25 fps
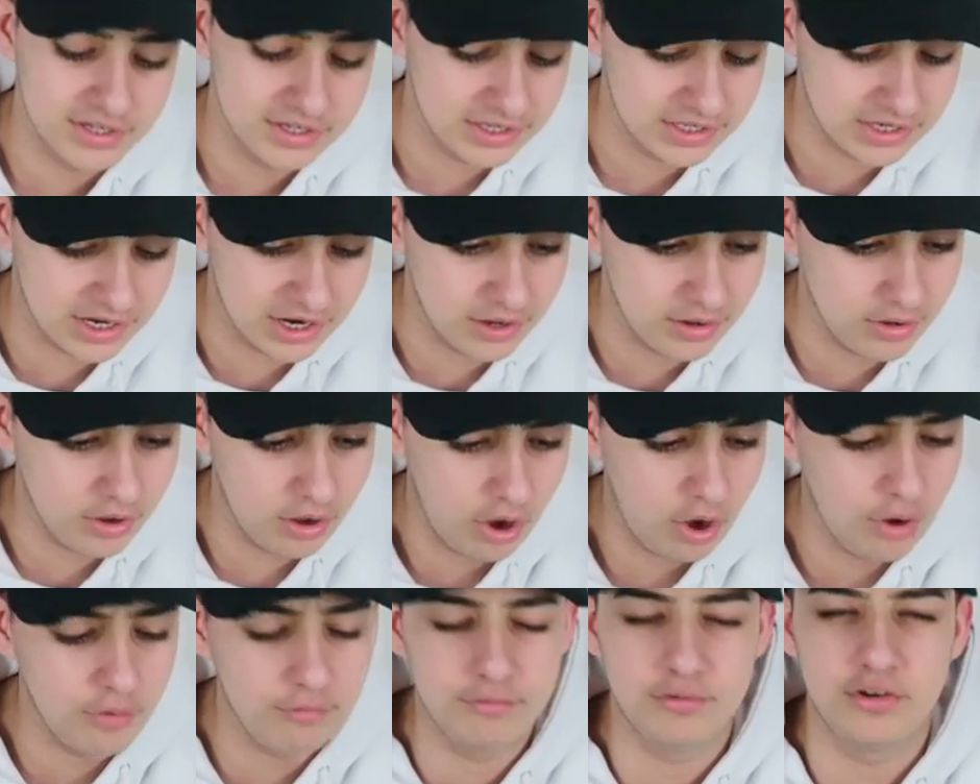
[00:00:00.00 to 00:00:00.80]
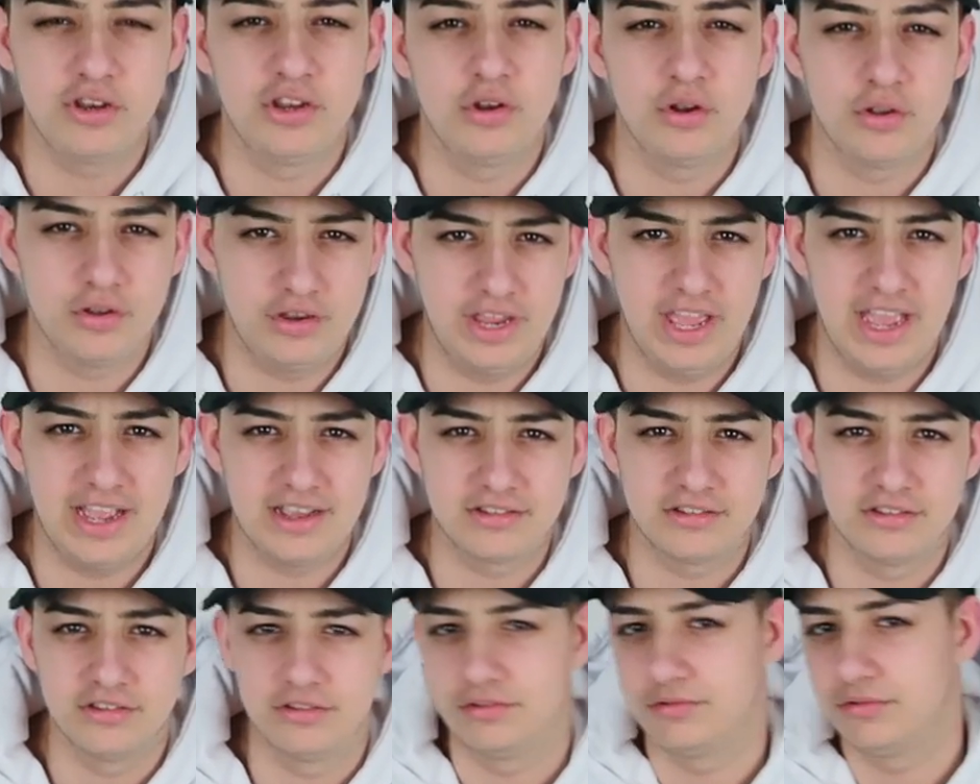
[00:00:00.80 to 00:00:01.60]
You know, hopefully not the
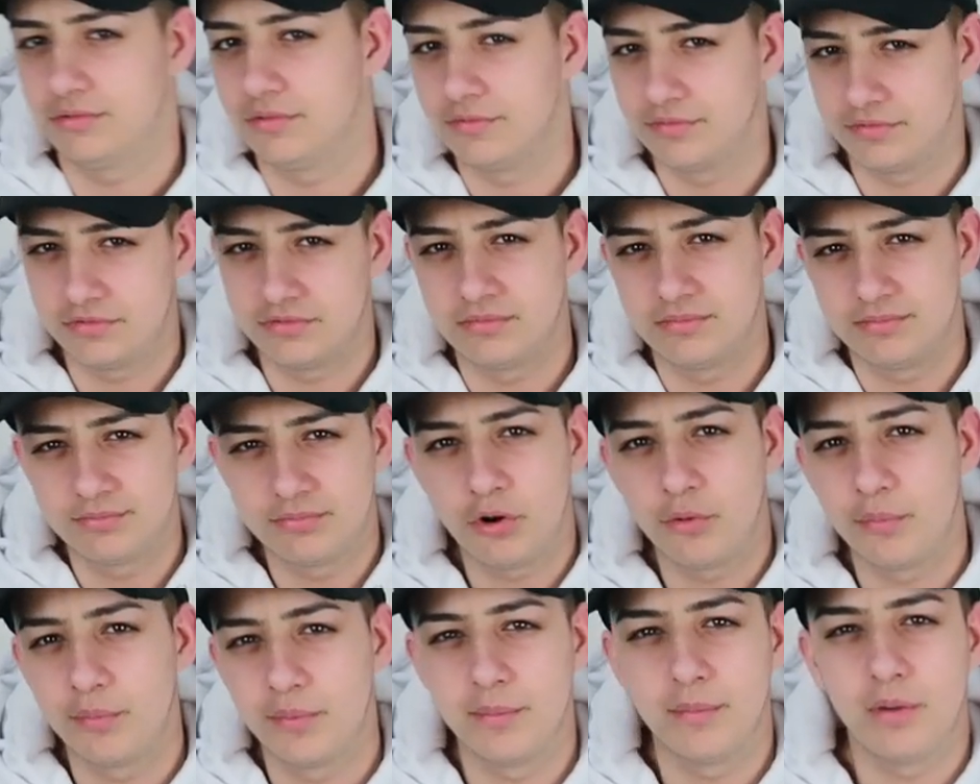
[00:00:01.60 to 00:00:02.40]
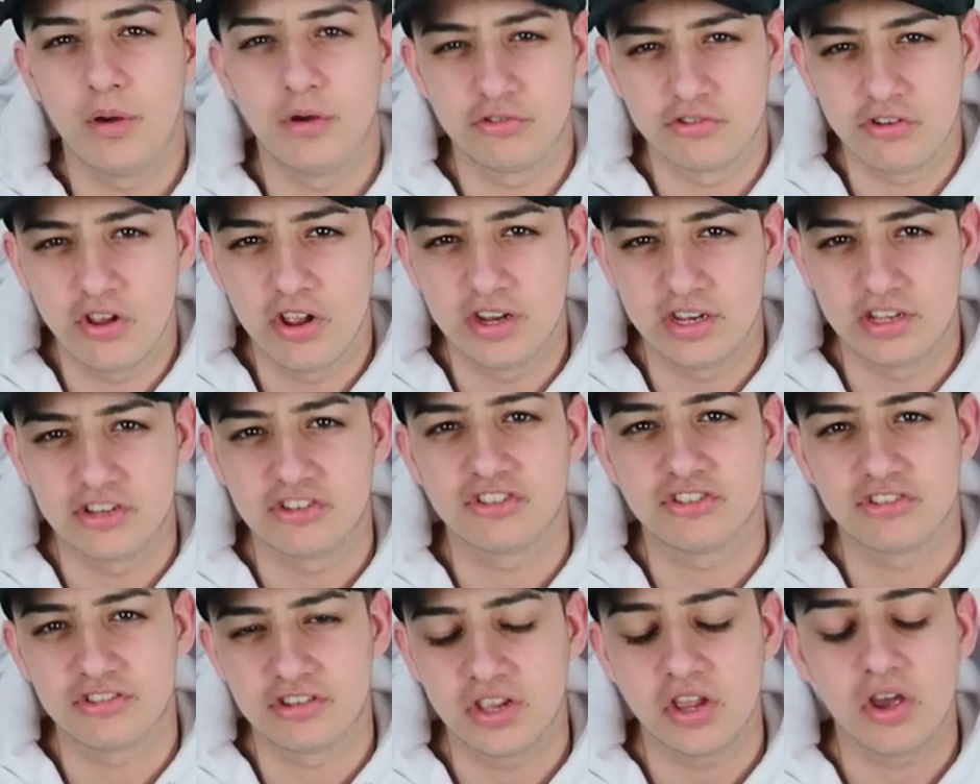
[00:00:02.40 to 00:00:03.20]
actors. It was probably most likely
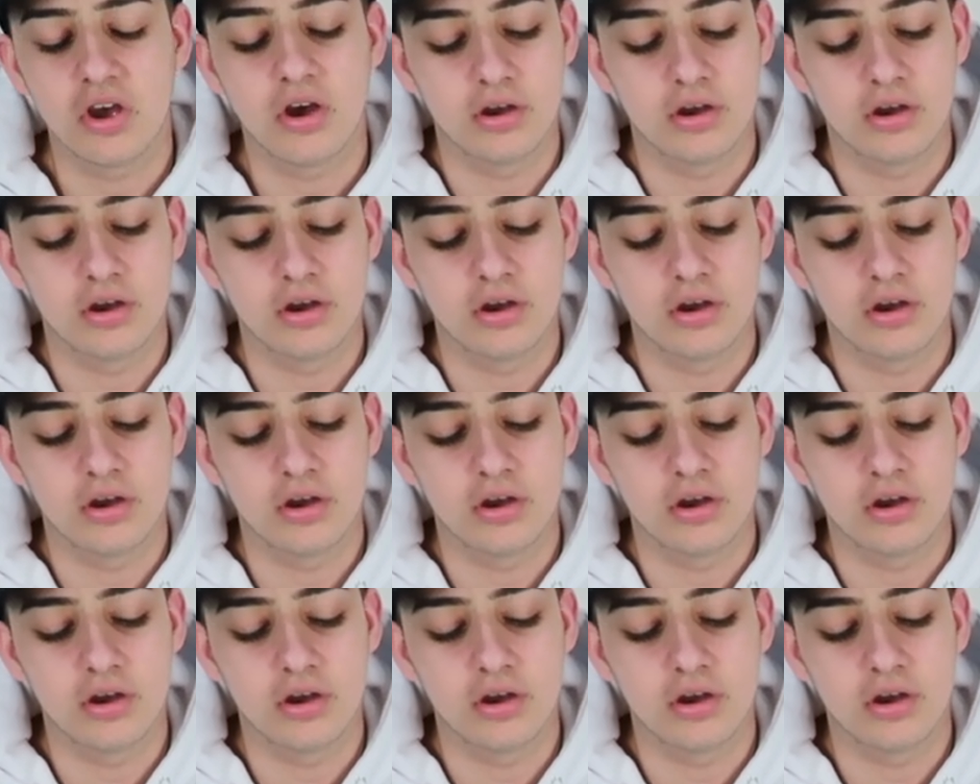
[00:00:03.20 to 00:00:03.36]
just the